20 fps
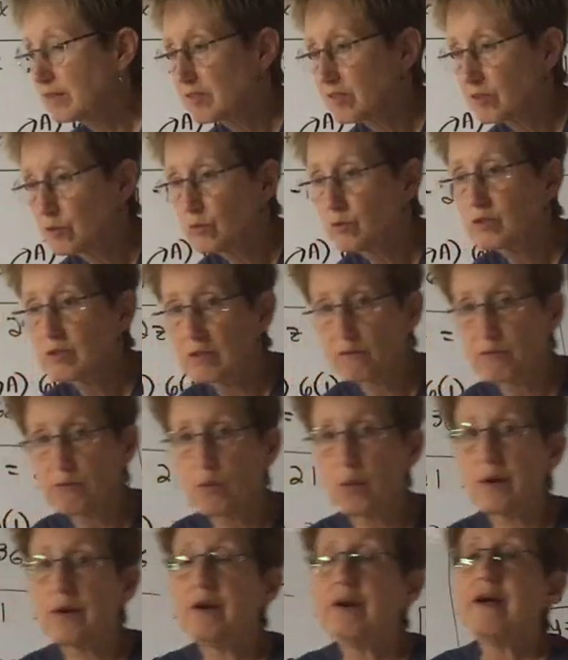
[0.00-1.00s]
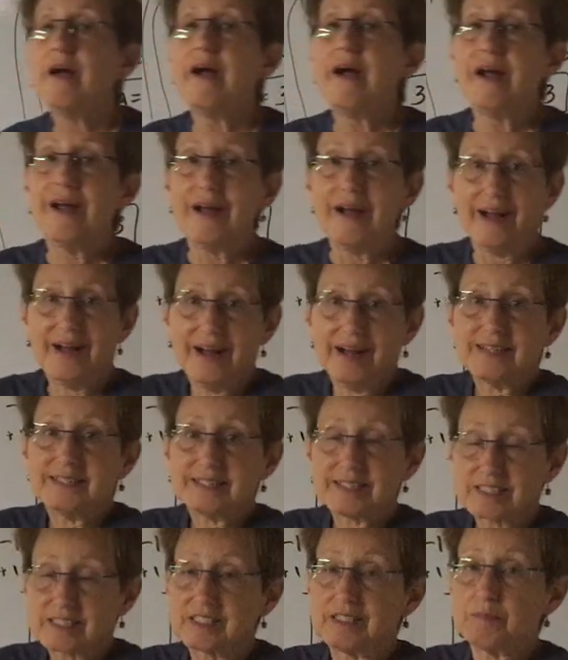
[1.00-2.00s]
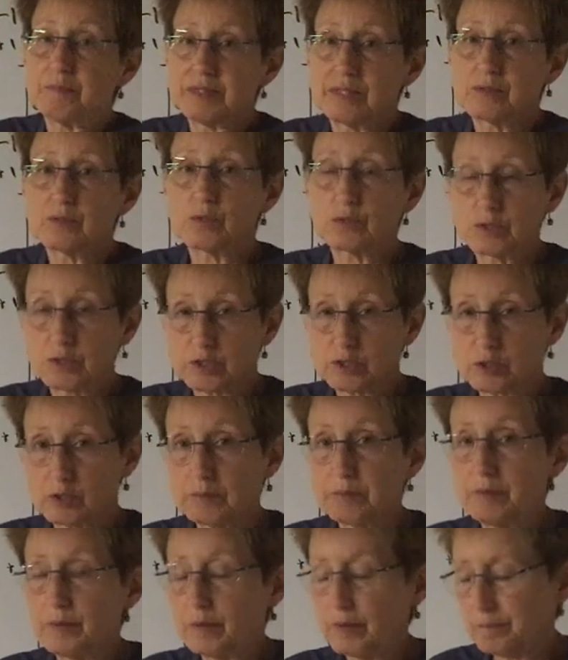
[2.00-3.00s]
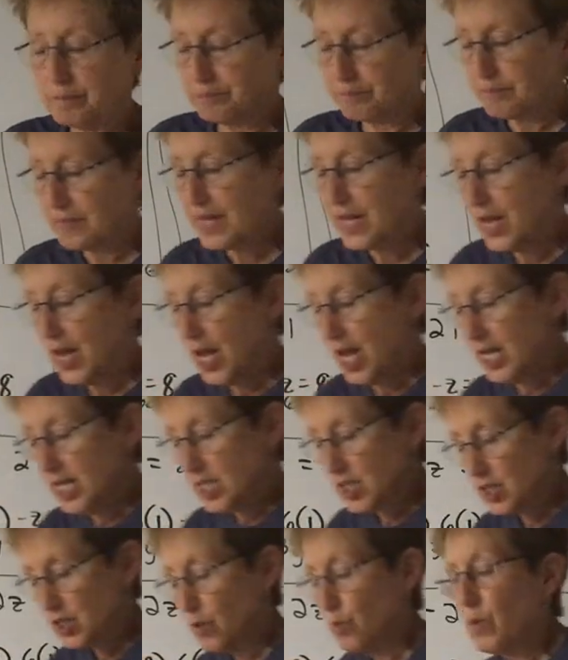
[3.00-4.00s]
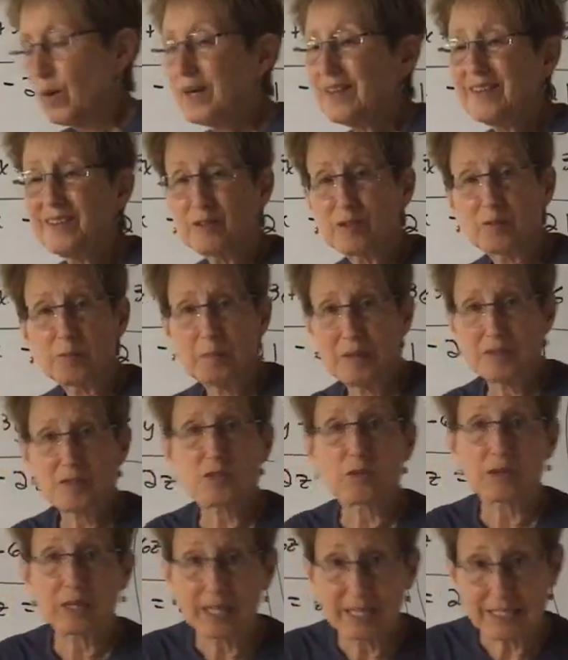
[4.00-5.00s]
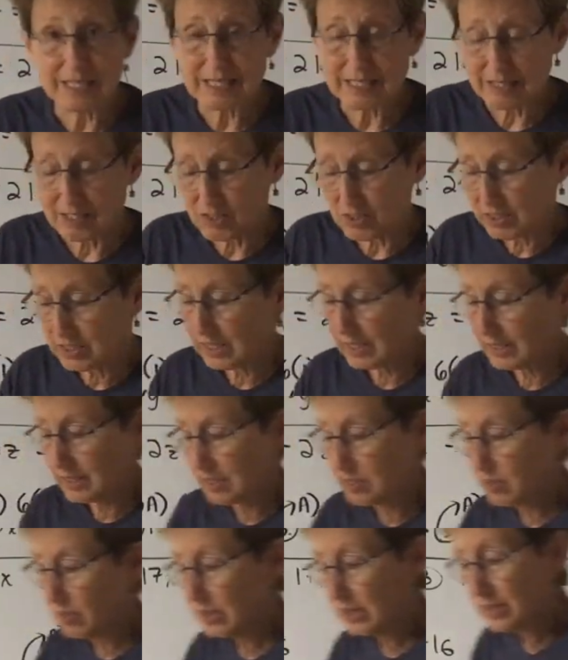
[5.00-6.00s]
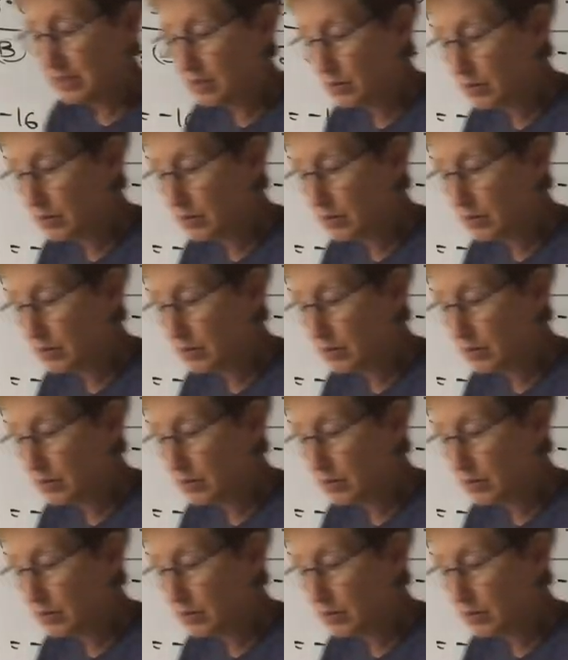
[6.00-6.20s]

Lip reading: the solution for, and it's going to be an ordered triple. So what do those special cases look like? So let's